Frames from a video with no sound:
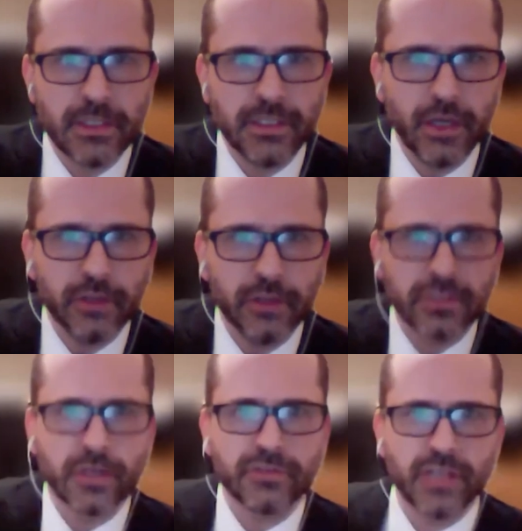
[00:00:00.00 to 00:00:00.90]
The
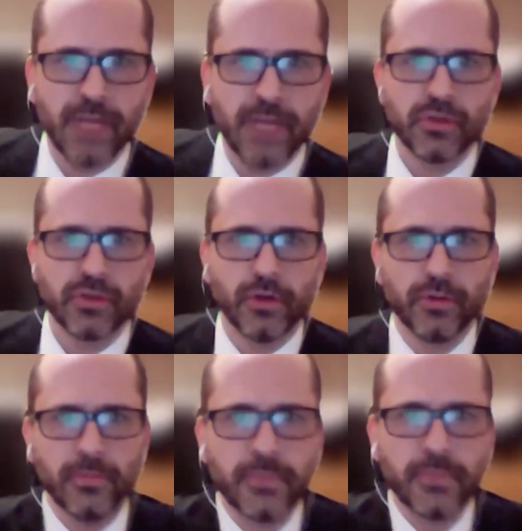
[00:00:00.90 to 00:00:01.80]
authors of SHAP
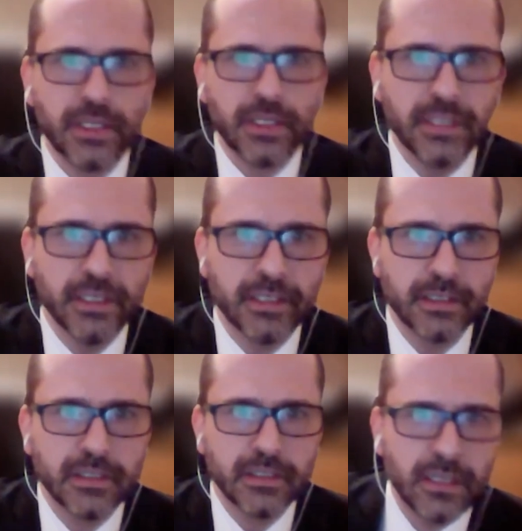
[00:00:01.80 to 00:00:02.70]
show in
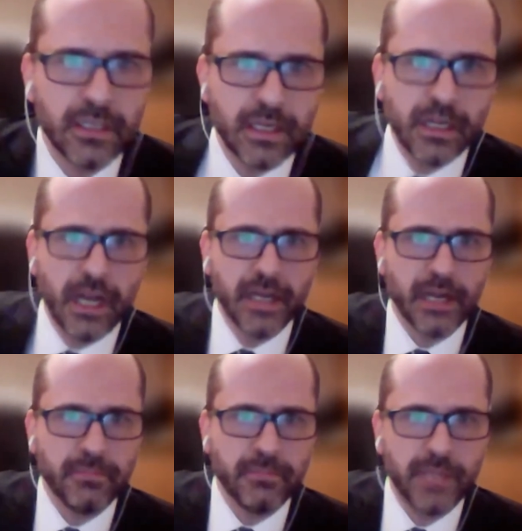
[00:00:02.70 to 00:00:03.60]
their
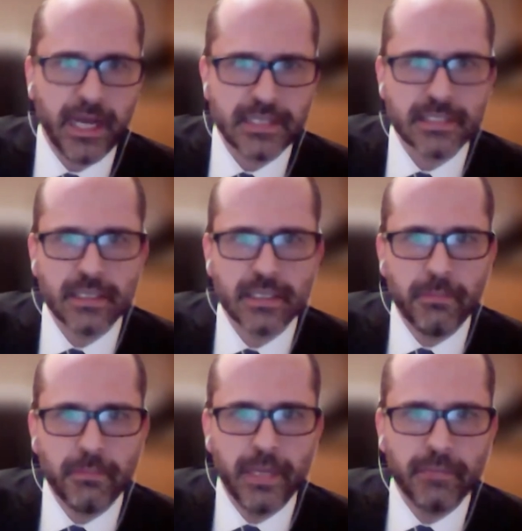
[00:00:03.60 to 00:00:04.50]
NIPS
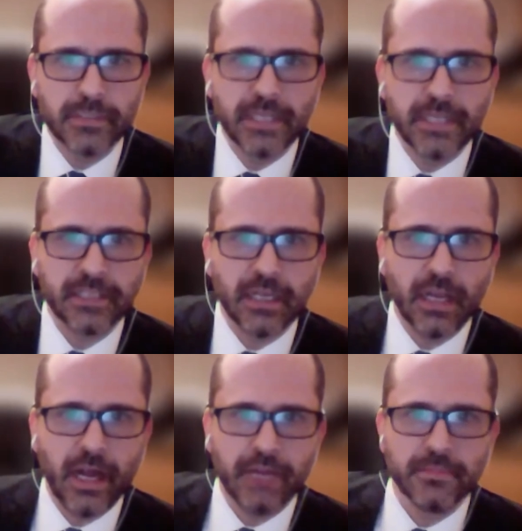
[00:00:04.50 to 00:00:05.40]
paper that
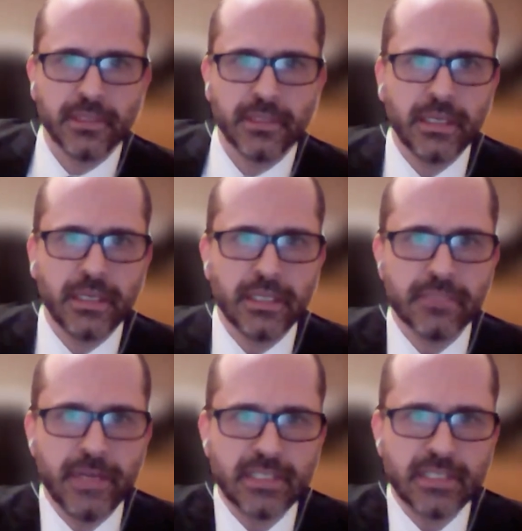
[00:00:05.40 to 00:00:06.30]
LIME
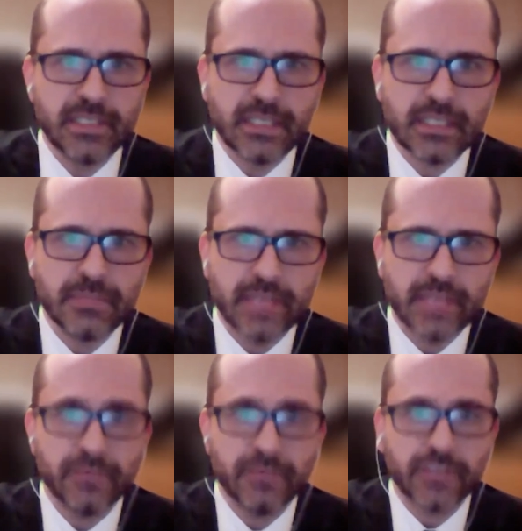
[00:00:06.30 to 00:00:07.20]
is basically a
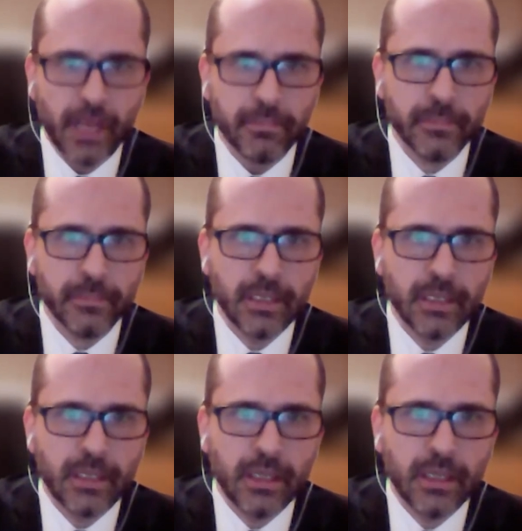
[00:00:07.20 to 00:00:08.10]
subset of SHAP
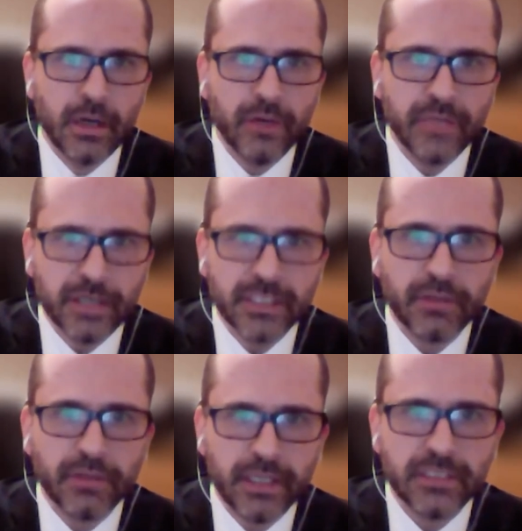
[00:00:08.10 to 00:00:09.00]
without the
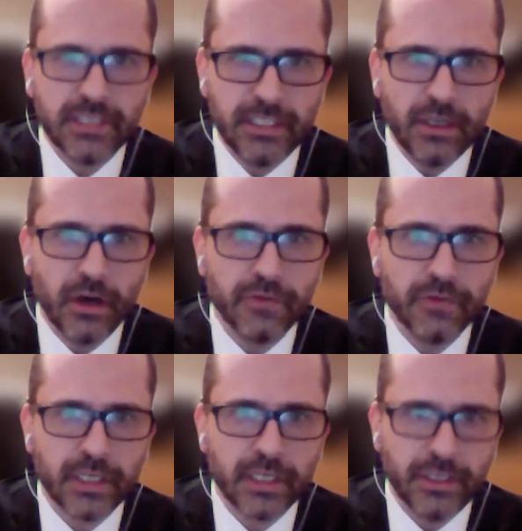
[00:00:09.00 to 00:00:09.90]
guarantee of
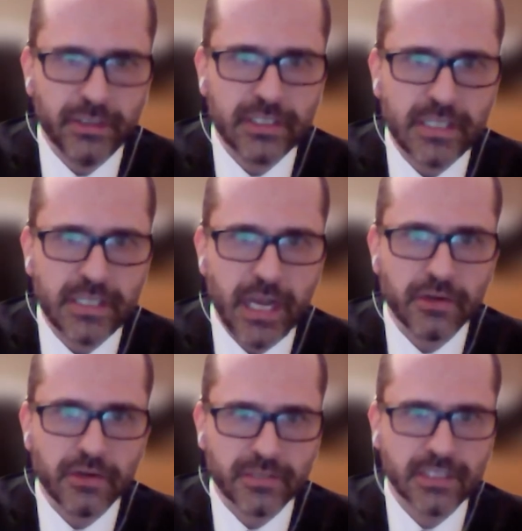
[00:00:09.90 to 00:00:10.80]
accuracy and
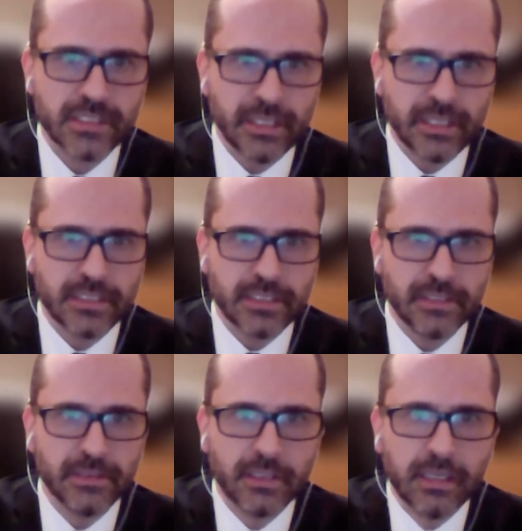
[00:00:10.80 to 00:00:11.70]
consistency.